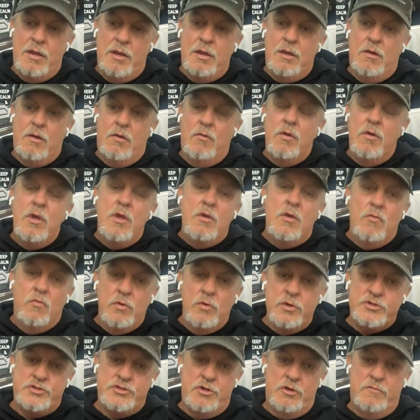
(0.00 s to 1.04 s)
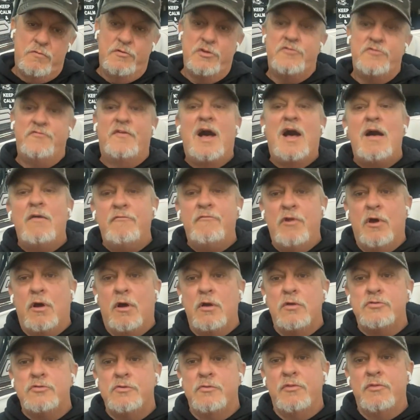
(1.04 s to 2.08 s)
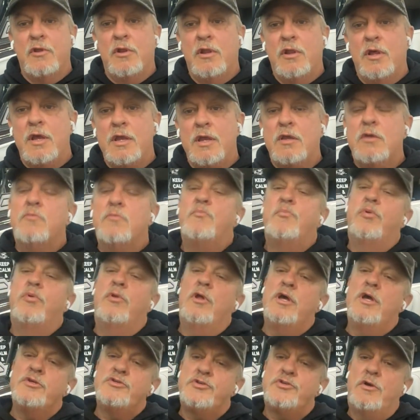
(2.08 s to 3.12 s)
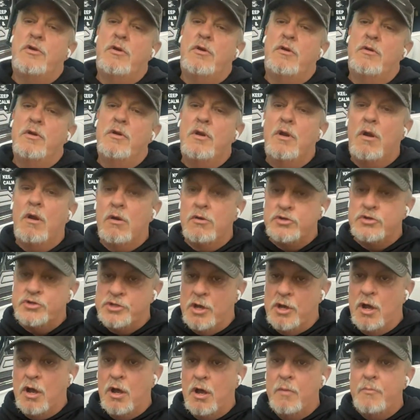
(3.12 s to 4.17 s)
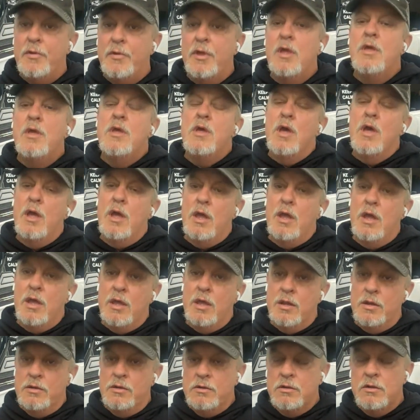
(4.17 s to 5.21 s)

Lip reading: now we service 5 docks on the lake plus our shop, and